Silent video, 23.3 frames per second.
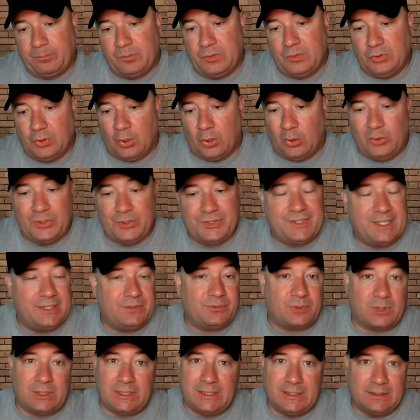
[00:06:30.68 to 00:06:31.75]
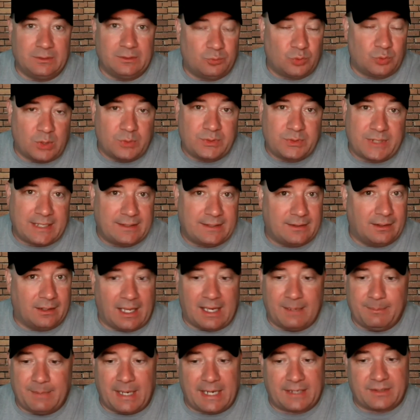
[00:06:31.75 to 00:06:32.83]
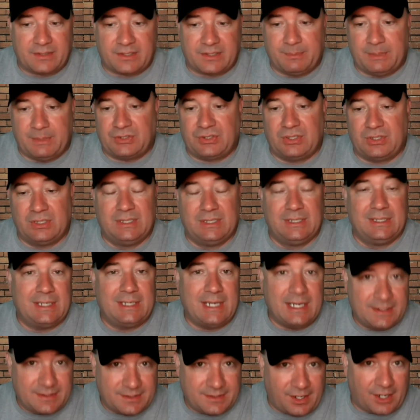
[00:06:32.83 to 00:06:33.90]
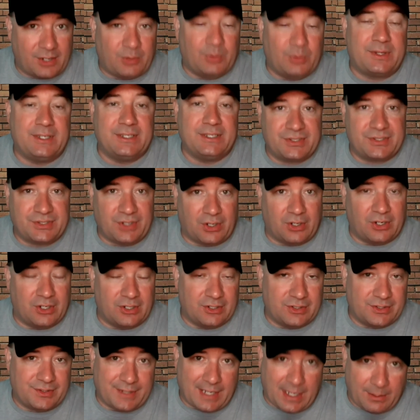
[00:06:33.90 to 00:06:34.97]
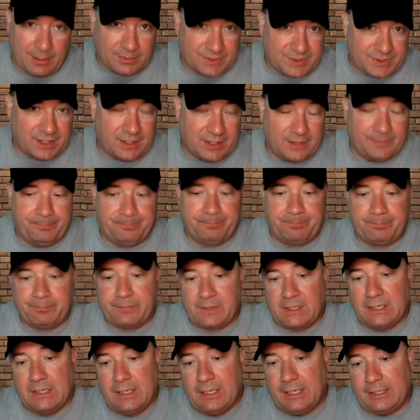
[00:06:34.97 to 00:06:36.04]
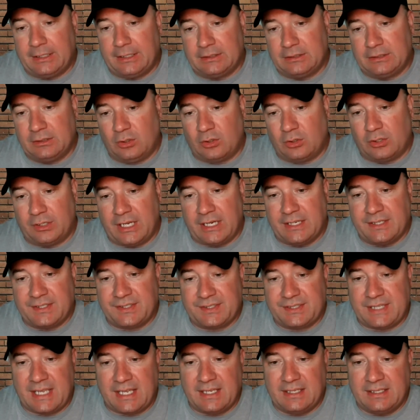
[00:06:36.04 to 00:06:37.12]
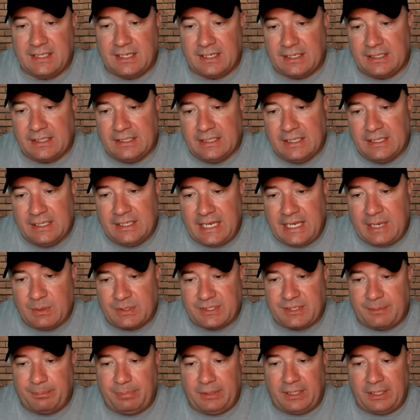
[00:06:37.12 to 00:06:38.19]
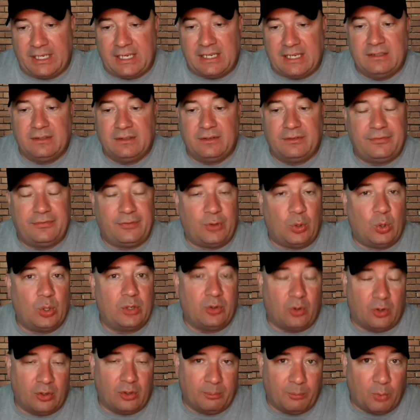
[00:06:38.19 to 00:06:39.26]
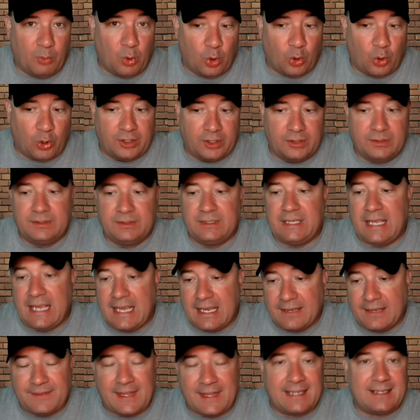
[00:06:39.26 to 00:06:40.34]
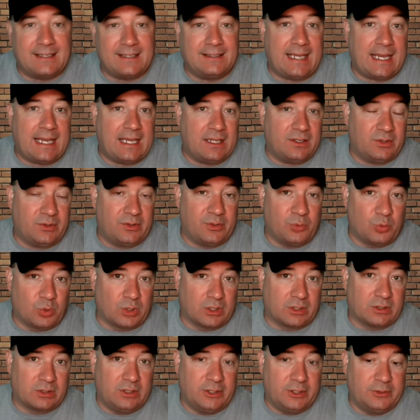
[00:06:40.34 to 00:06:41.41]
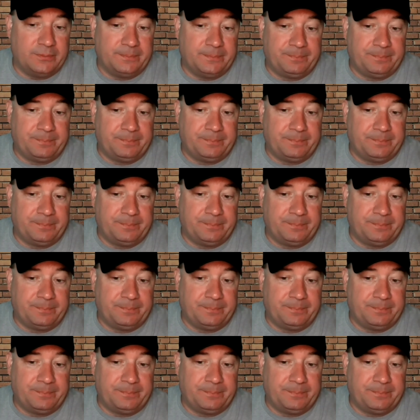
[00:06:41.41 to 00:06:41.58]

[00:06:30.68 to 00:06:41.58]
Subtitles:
Knowles didn't really rotate the linebackers much. He stuck with his starters, and that was it. Laurinaitis said he wants to play four or more if they can handle the workload.